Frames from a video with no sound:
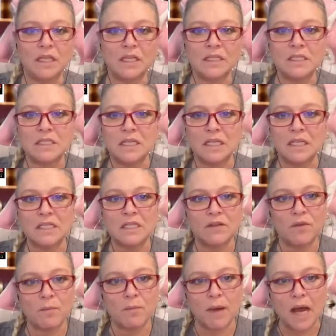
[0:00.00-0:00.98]
instincts
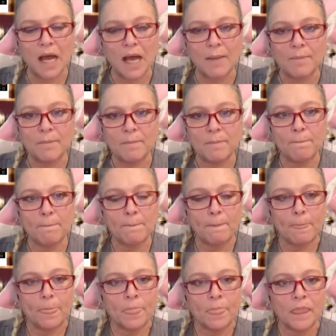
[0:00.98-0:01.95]
of a mom.
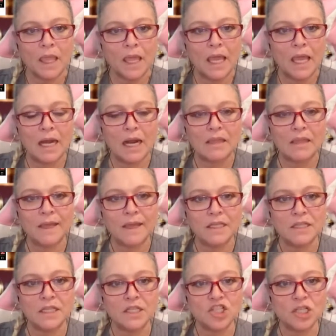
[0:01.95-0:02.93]
And I
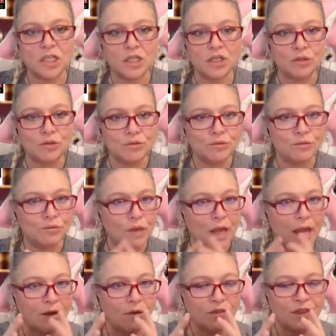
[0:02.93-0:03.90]
think that she knew,
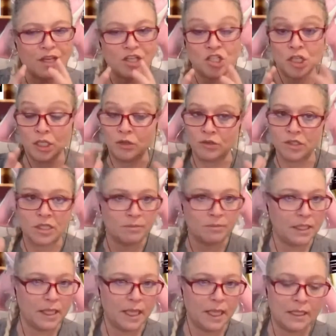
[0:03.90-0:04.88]
I don't think she knew
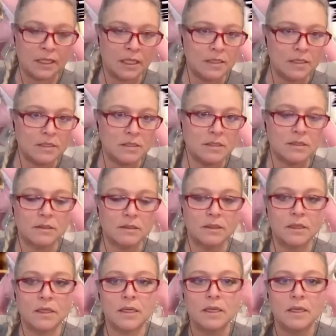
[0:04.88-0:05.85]
something like this,
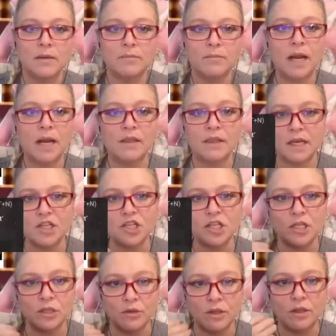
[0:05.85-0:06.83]
but I think
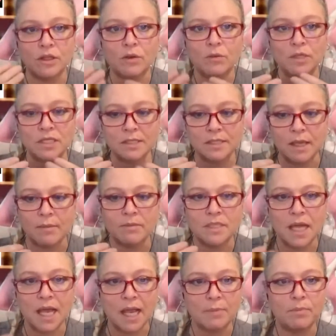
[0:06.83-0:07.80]
she knew that there was
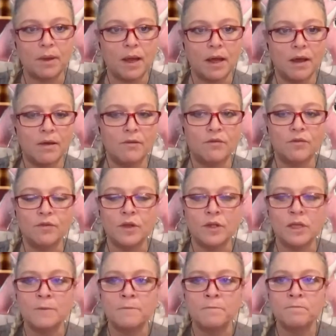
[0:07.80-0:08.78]
some type of
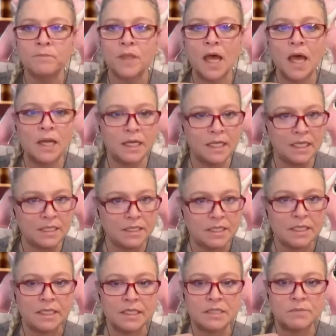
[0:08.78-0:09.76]

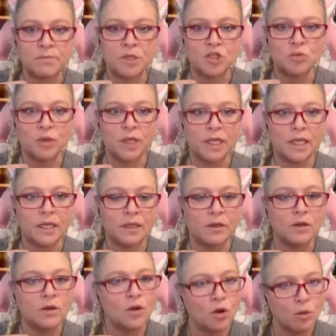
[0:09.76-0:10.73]
uneasiness
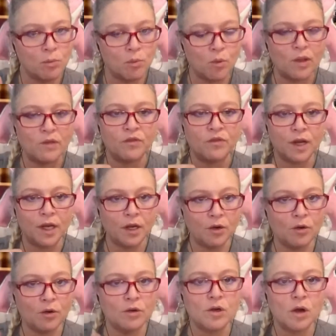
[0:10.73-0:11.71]
between her boyfriend
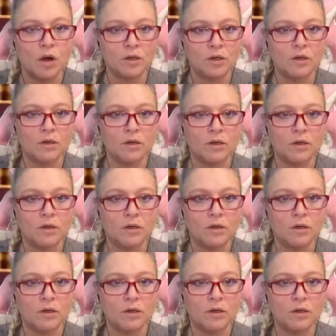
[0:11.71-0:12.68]
and her daughter.
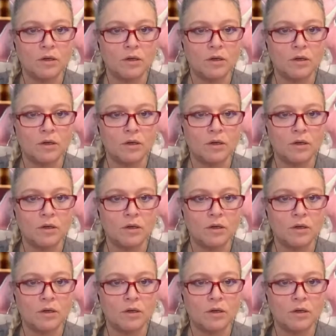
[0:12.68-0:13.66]
And
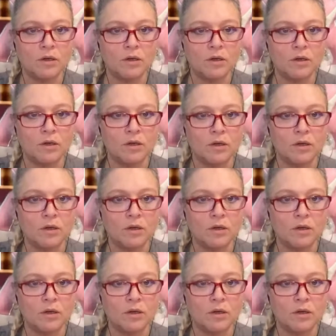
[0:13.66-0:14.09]
I truly do